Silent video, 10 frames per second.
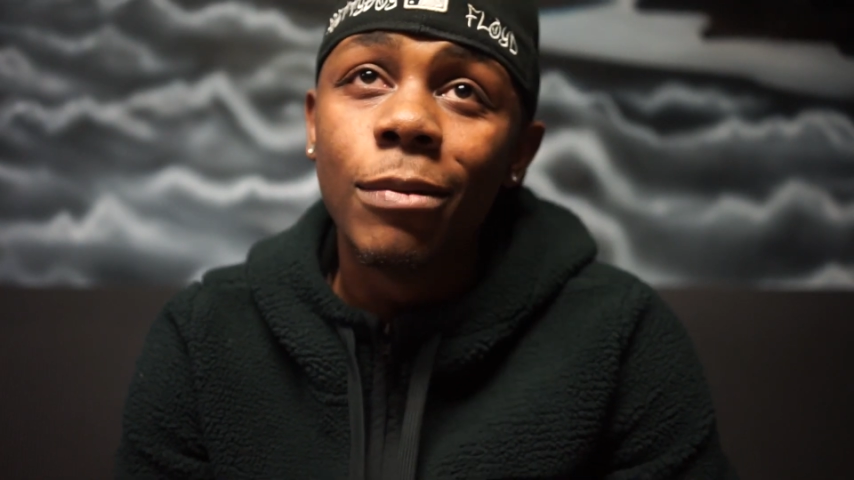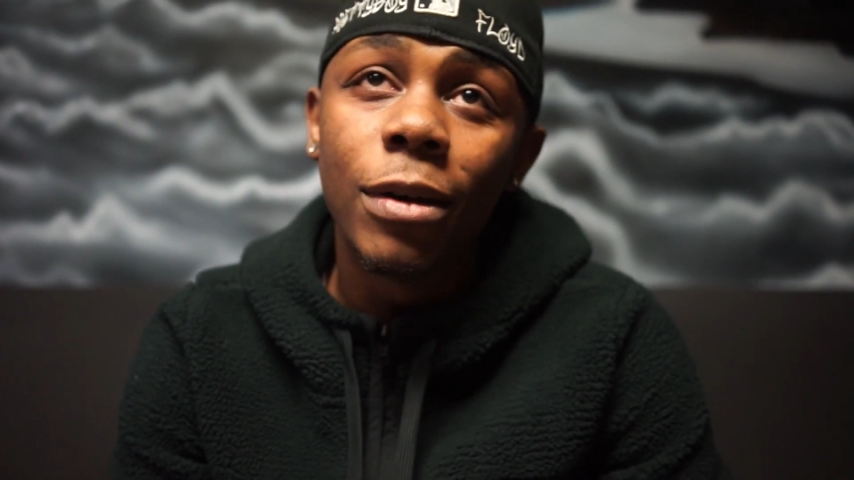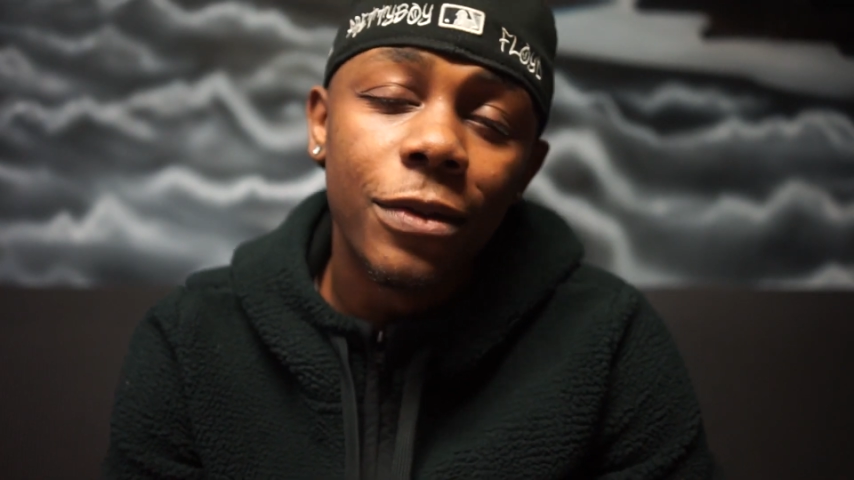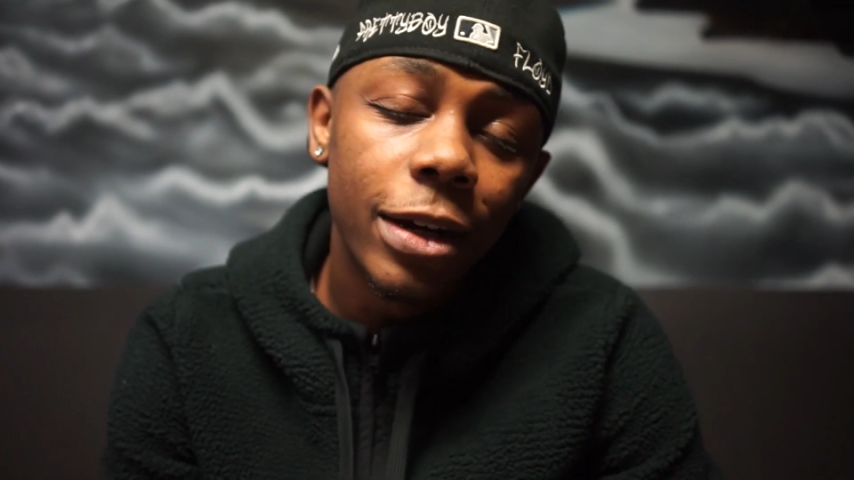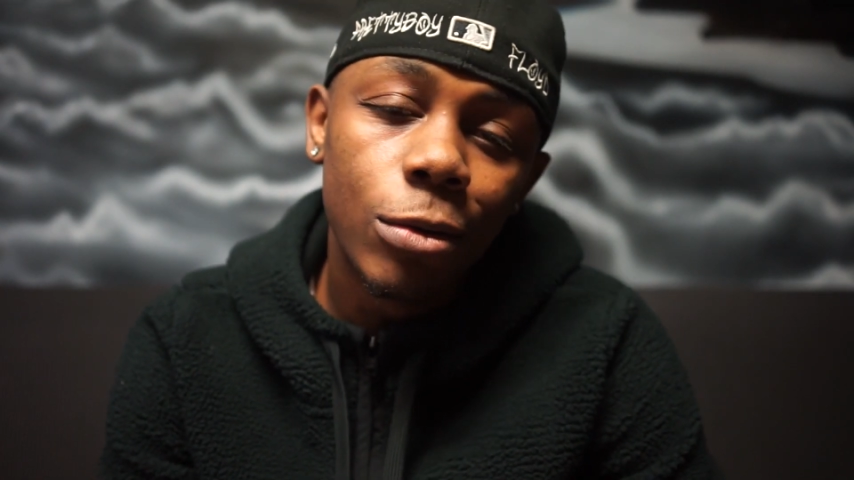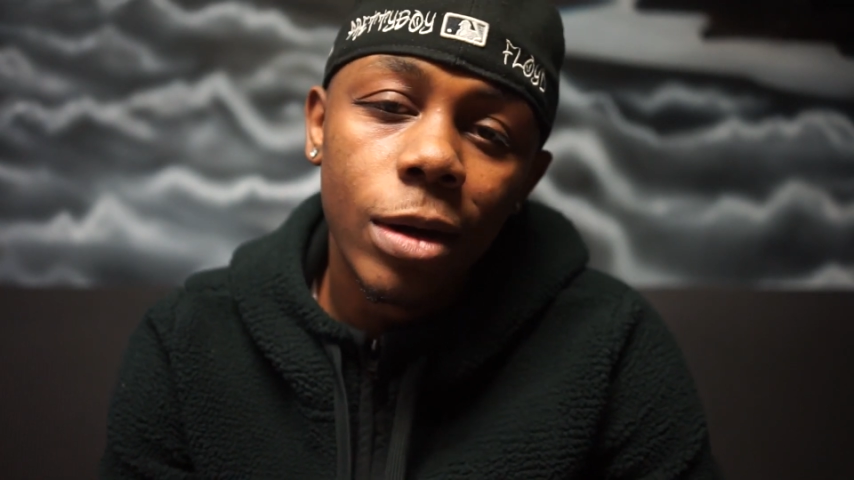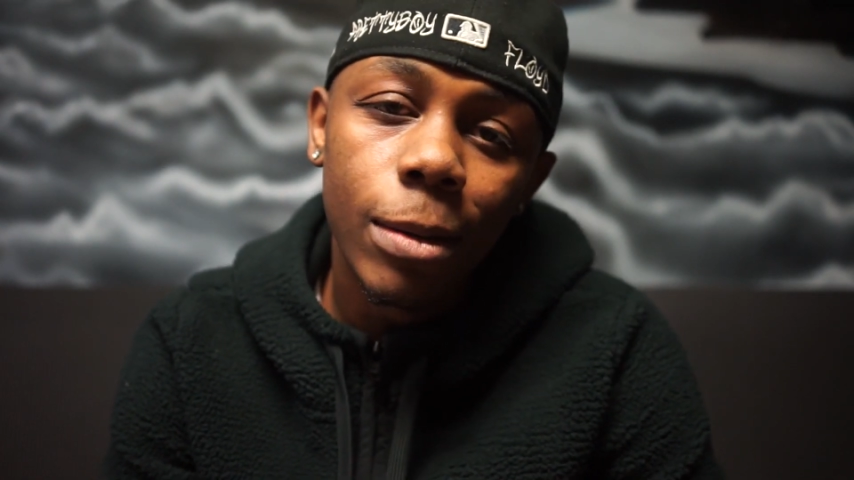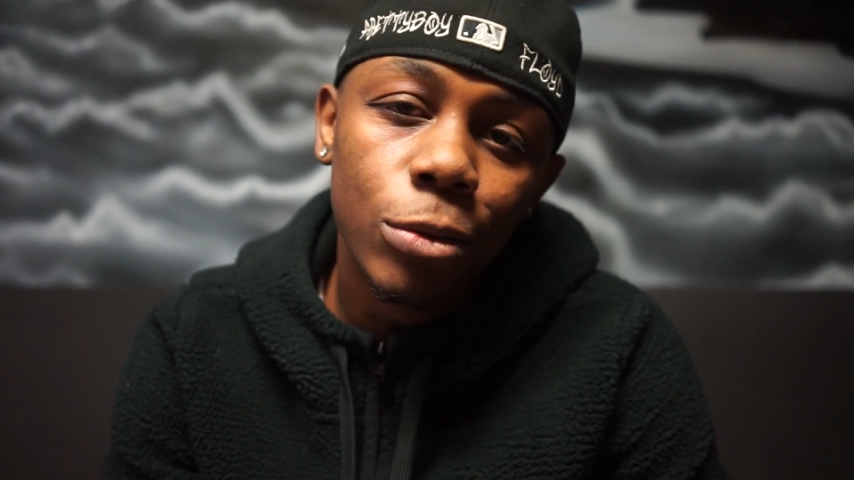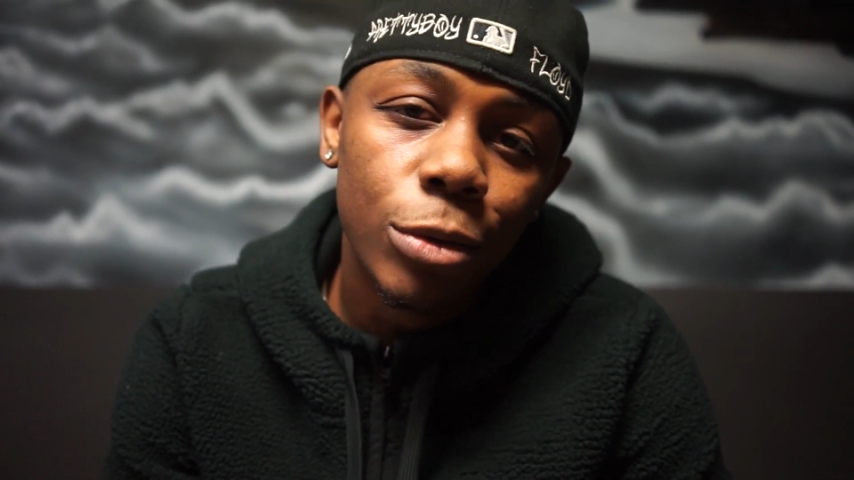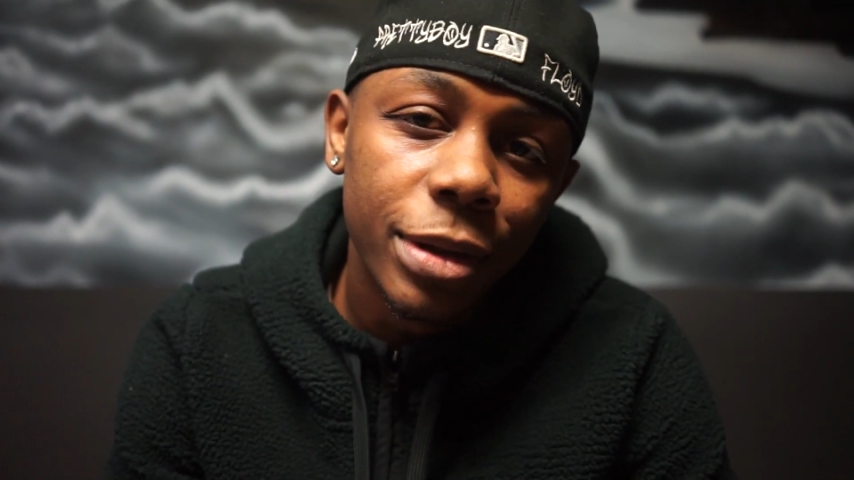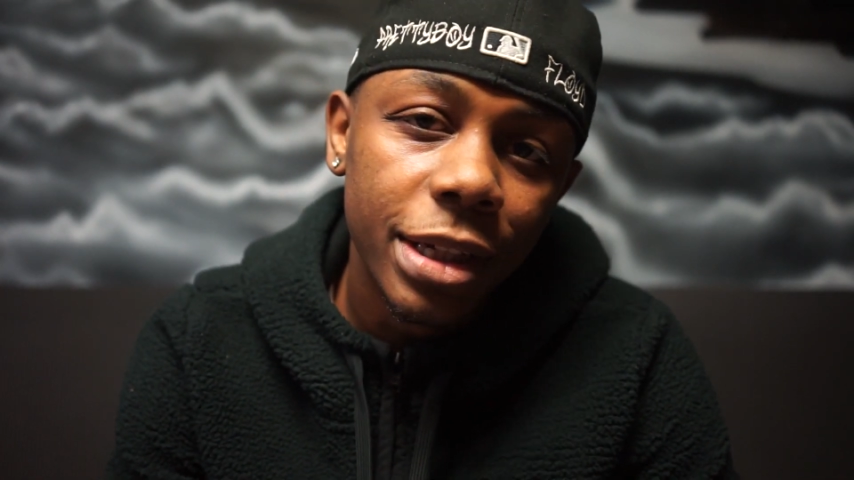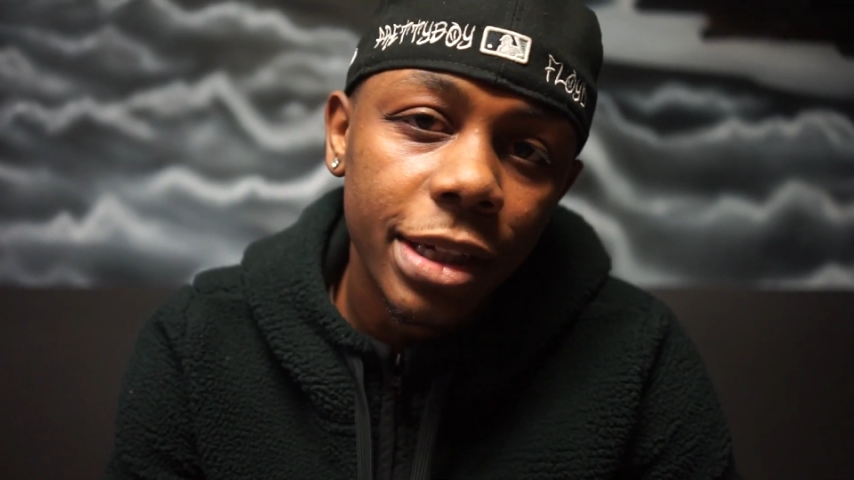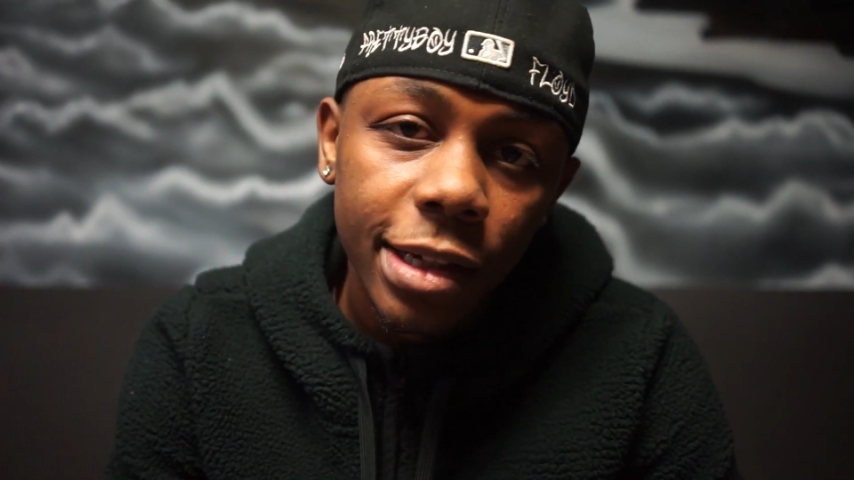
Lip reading: My favorite rapper would be